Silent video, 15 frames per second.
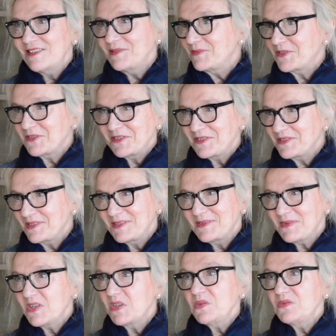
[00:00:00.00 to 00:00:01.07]
i'm sure yours as
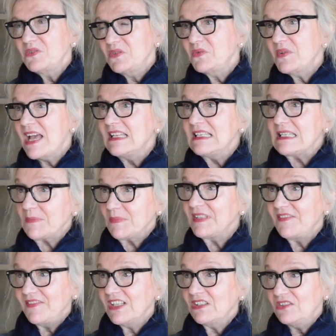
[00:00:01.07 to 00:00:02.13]
well mm. who hmm. do end up
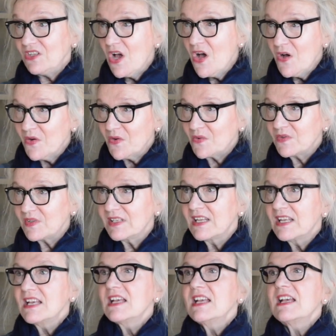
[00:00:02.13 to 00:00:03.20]
living alone
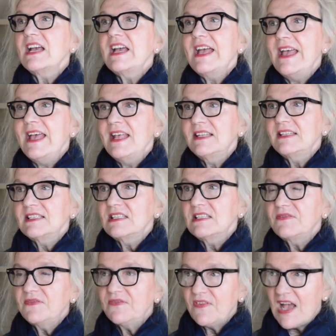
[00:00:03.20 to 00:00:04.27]
and
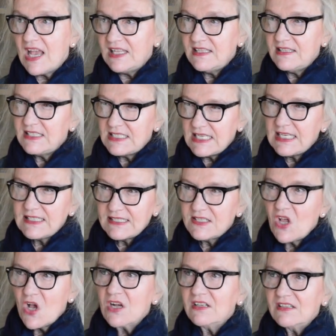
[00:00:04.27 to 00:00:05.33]
find the days
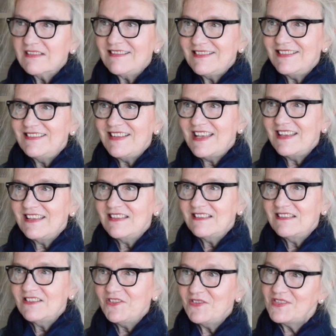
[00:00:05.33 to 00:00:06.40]
longer than they
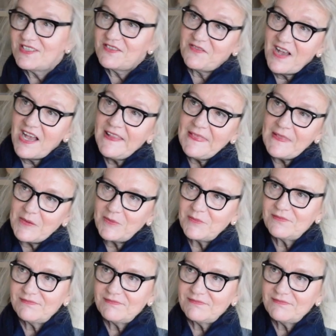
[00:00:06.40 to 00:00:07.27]
used to find them.